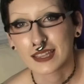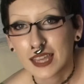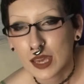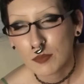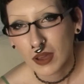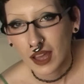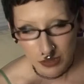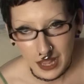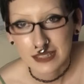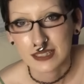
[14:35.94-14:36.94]
keep
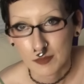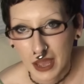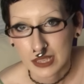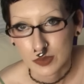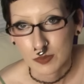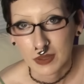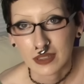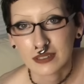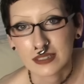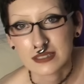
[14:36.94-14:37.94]
plastic bags with me
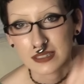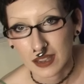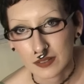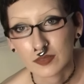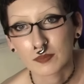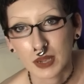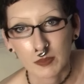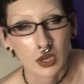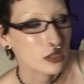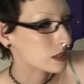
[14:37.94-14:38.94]
inside of my
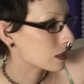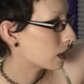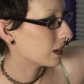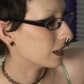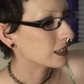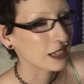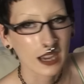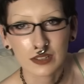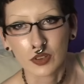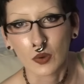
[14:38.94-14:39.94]
purse. And then
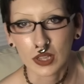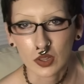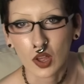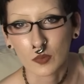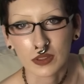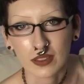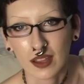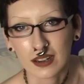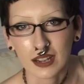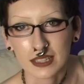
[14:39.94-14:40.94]
kind of going along with
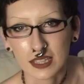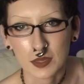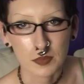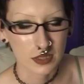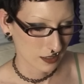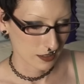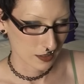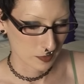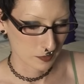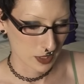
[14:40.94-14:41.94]
that, I keep
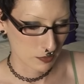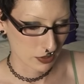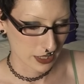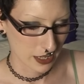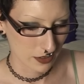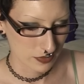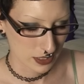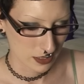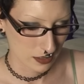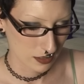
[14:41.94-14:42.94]
a pretty
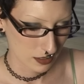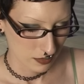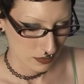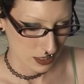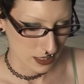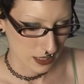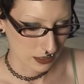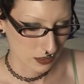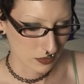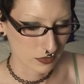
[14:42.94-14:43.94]
hefty
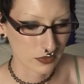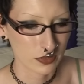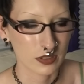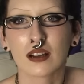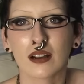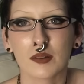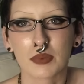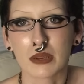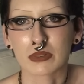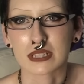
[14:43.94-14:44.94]
stack of
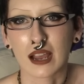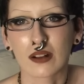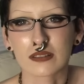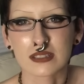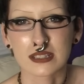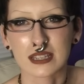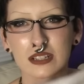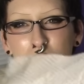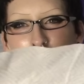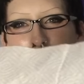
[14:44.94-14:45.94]
paper towels. It's
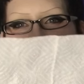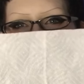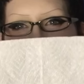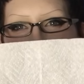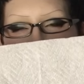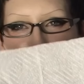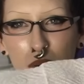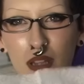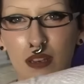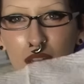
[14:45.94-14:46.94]
actually not that hefty,
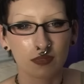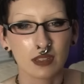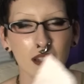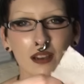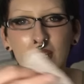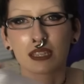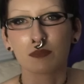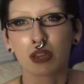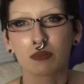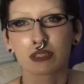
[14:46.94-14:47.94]
but yeah, I
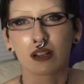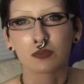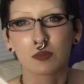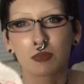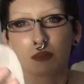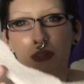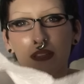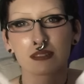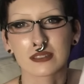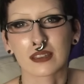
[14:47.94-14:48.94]
keep paper towels with me
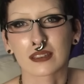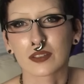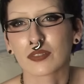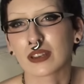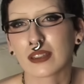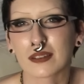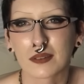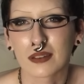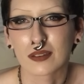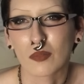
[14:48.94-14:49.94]
because like if I need
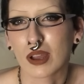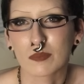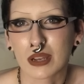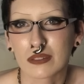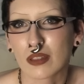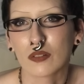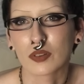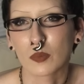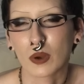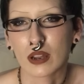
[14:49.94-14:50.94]
to wipe myself
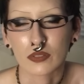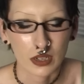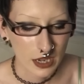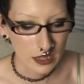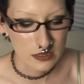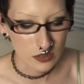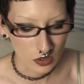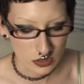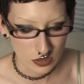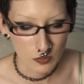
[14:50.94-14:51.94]
or whatever. And
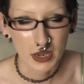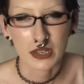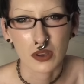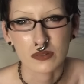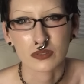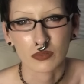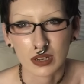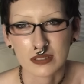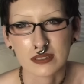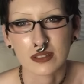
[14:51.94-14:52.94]
also my nose
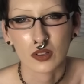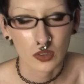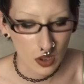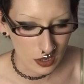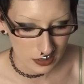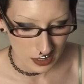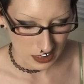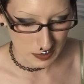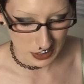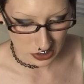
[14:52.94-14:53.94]
runs a lot,
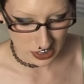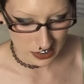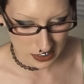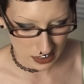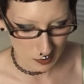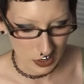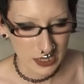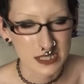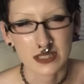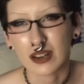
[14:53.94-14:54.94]
especially in the summer,
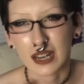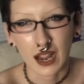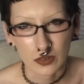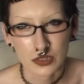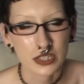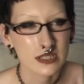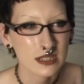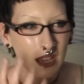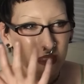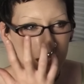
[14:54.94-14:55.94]
and it's not
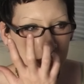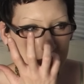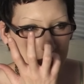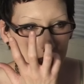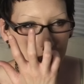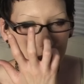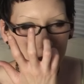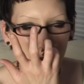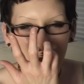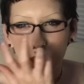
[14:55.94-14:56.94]
allergies. I think it's like,
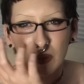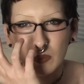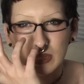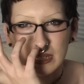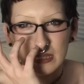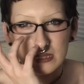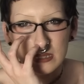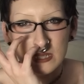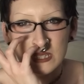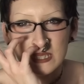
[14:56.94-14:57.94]
I don't know what it
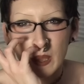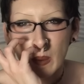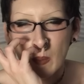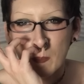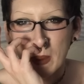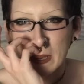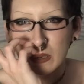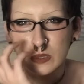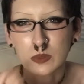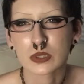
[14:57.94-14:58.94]
is. It's just like my
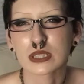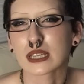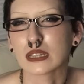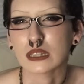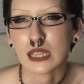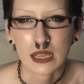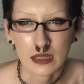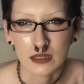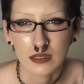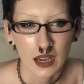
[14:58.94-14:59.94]
nose will just like
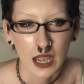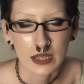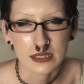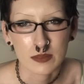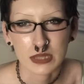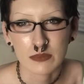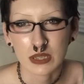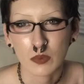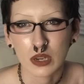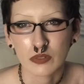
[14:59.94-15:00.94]
leak. And sometimes I
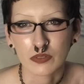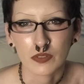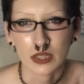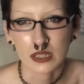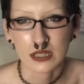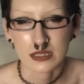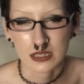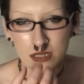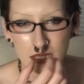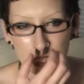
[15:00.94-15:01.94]
won't even feel it
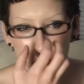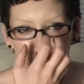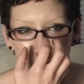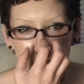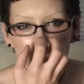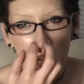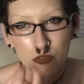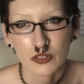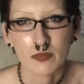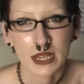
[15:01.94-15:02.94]
until it like drips
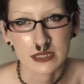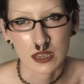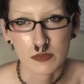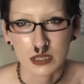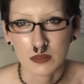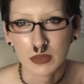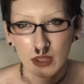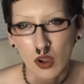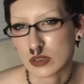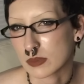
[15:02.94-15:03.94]
off of my septum like
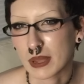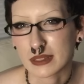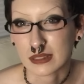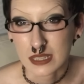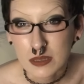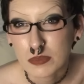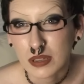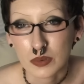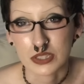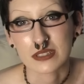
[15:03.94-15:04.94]
onto my lip,
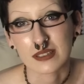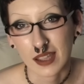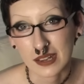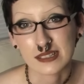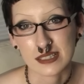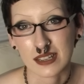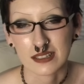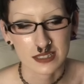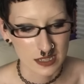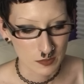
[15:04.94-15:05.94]
which is kind of
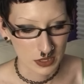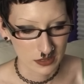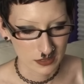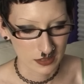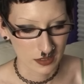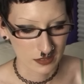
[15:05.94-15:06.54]
disgusting, but yeah,